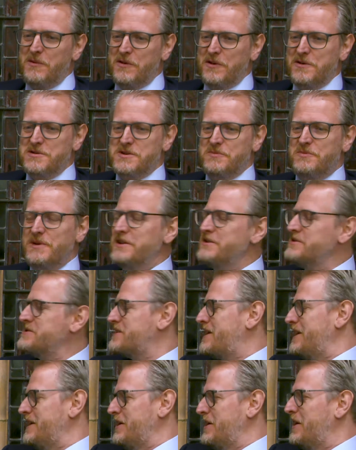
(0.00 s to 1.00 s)
of those opinions
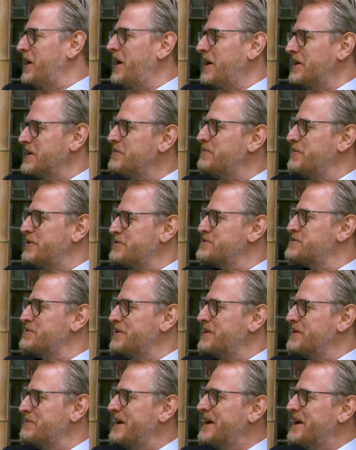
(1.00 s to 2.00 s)
kind of guarded because we
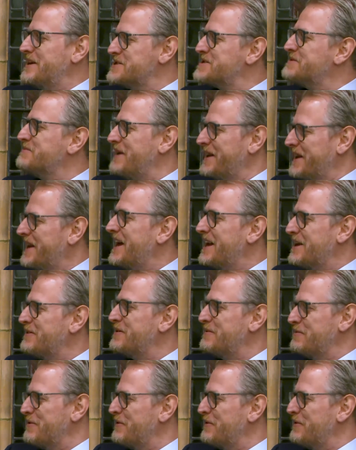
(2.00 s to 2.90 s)
want to make some money out of it